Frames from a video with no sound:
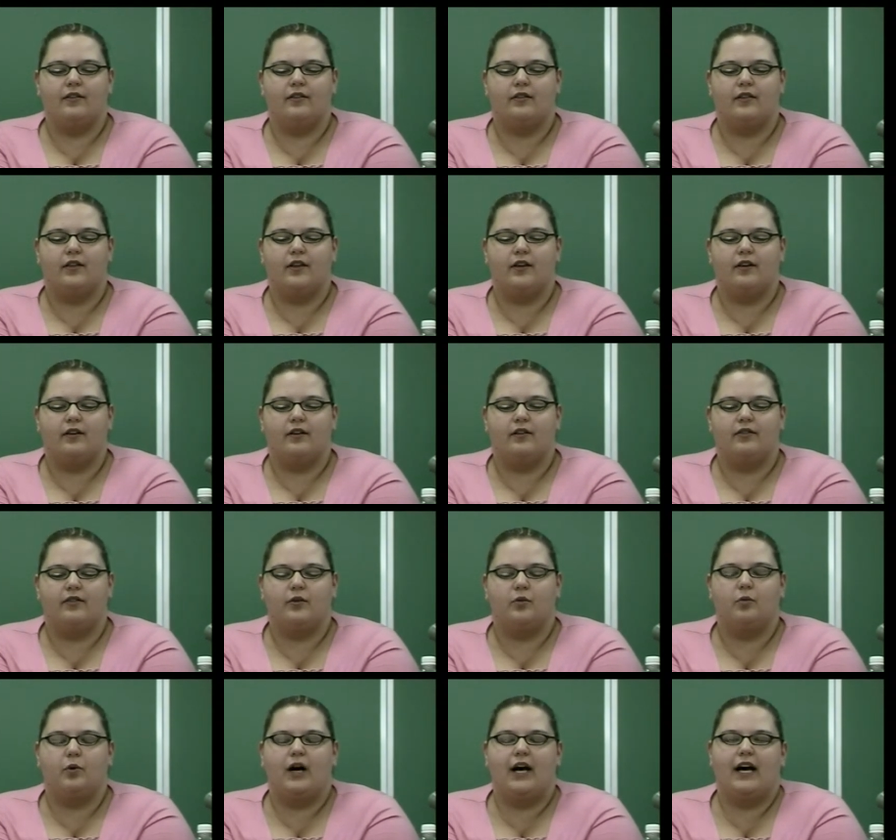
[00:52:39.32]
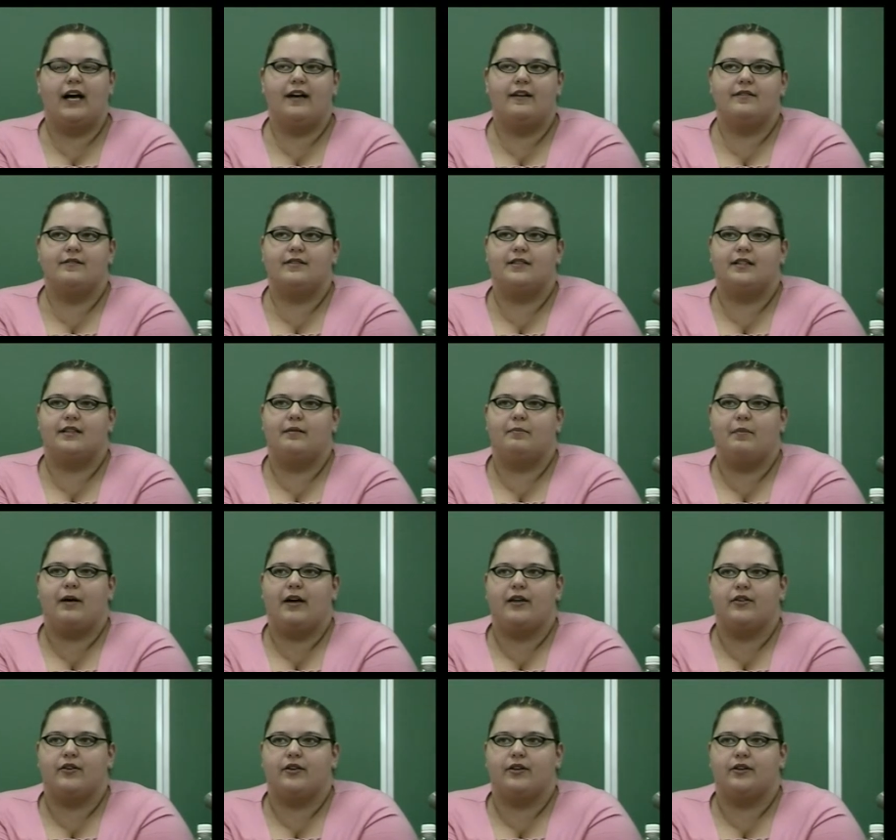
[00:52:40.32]
the the wives and the
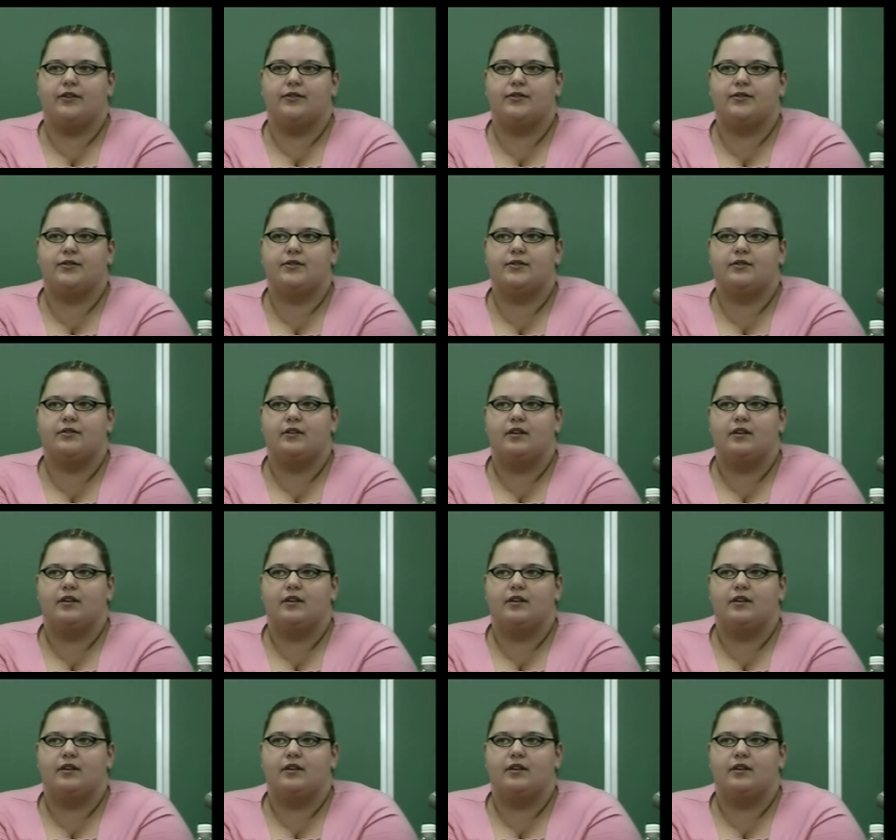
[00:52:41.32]
mothers